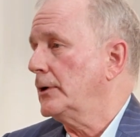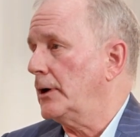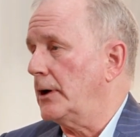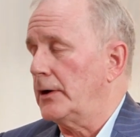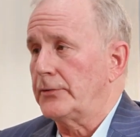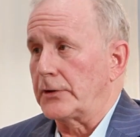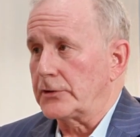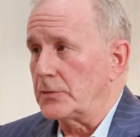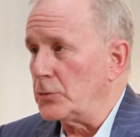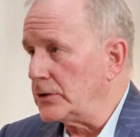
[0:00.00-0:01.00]
the
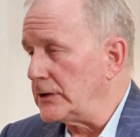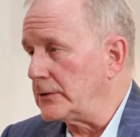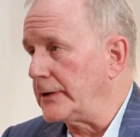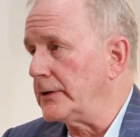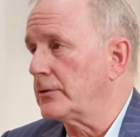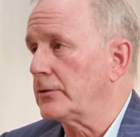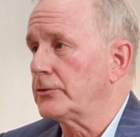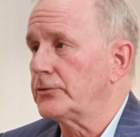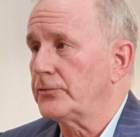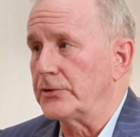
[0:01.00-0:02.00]
community
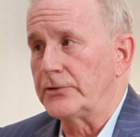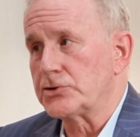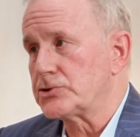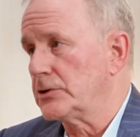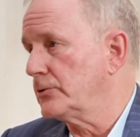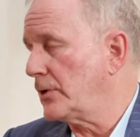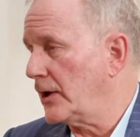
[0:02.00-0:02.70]
leaders, physicians,